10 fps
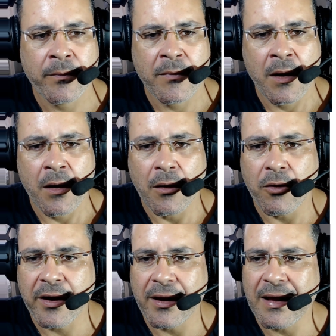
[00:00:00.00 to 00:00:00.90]
Okay,
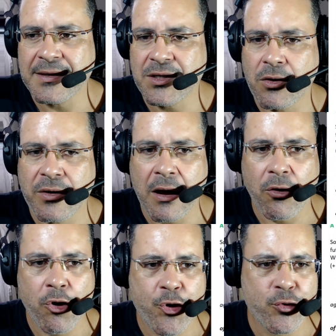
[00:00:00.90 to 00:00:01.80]
let's go now
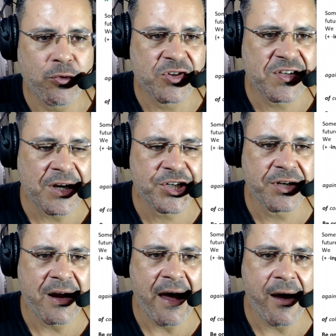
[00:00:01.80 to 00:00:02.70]
through section
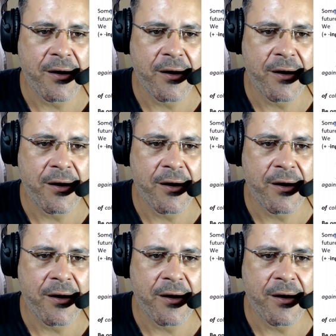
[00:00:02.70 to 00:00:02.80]
A.